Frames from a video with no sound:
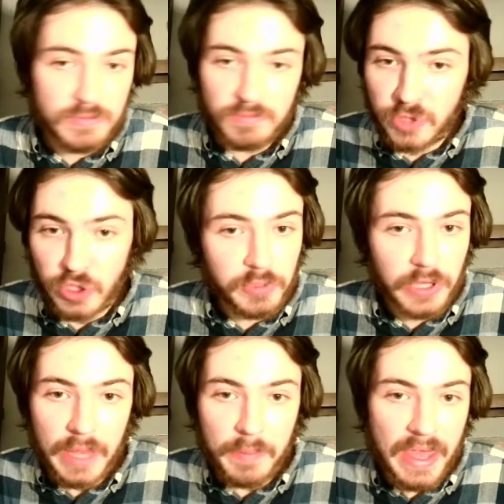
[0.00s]
good
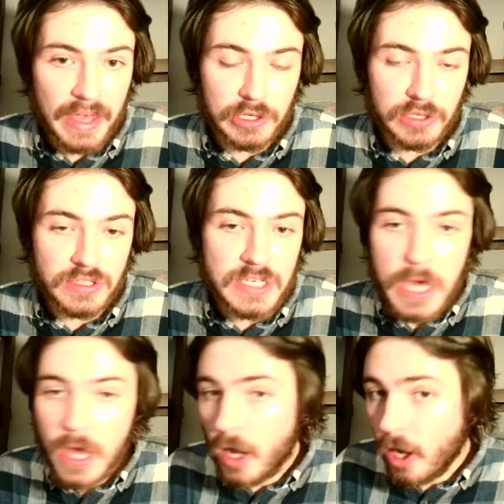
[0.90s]
playmakers
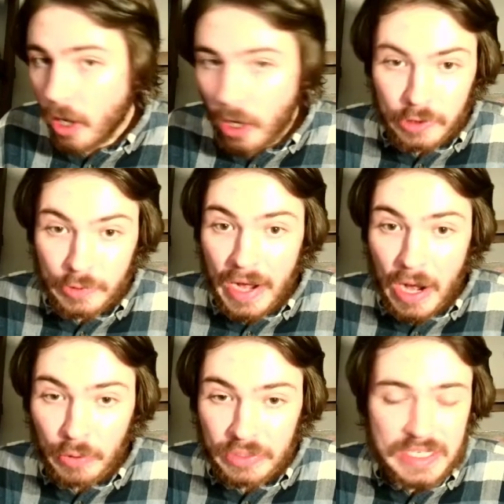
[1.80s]
all around,